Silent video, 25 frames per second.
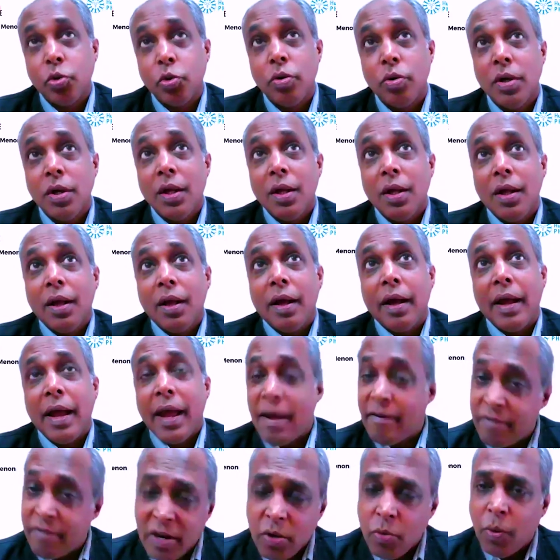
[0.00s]
So
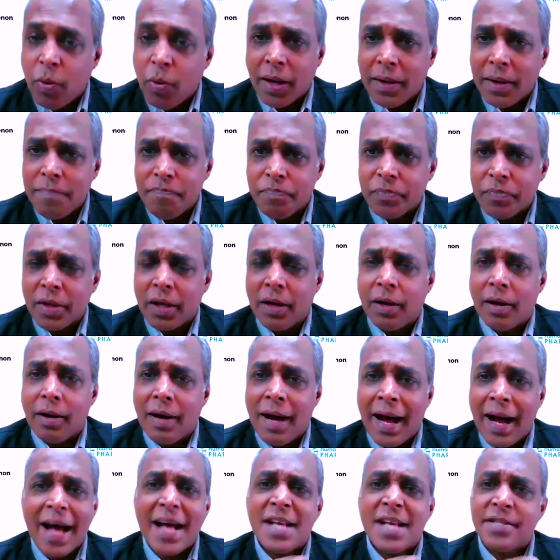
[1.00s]
everyone
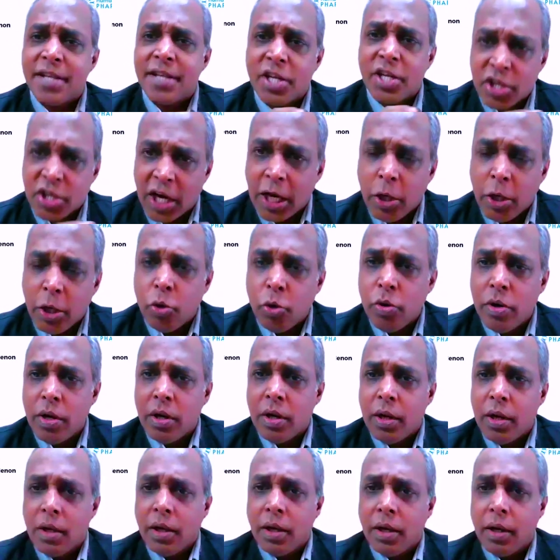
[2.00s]
has their childhood
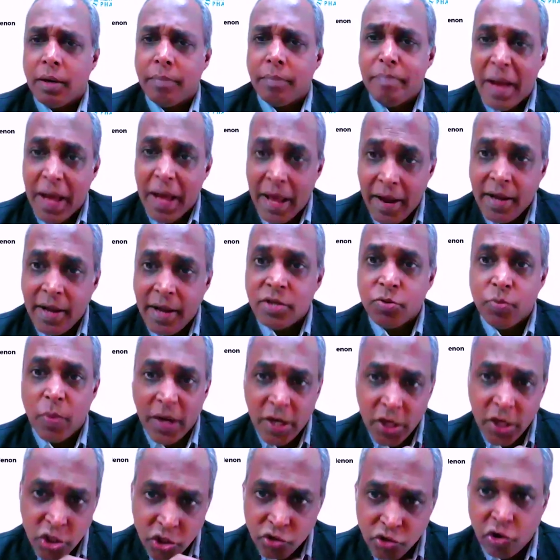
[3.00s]
bearings
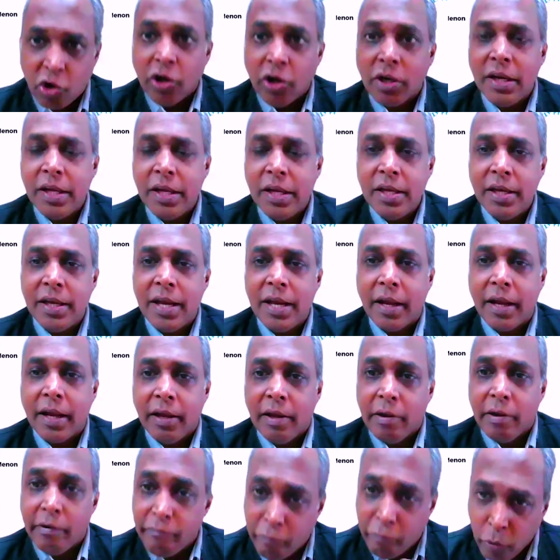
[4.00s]
very strongly
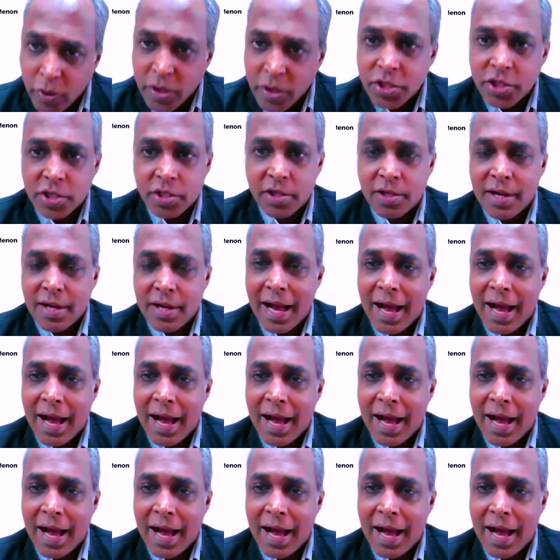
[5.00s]
getting influenced.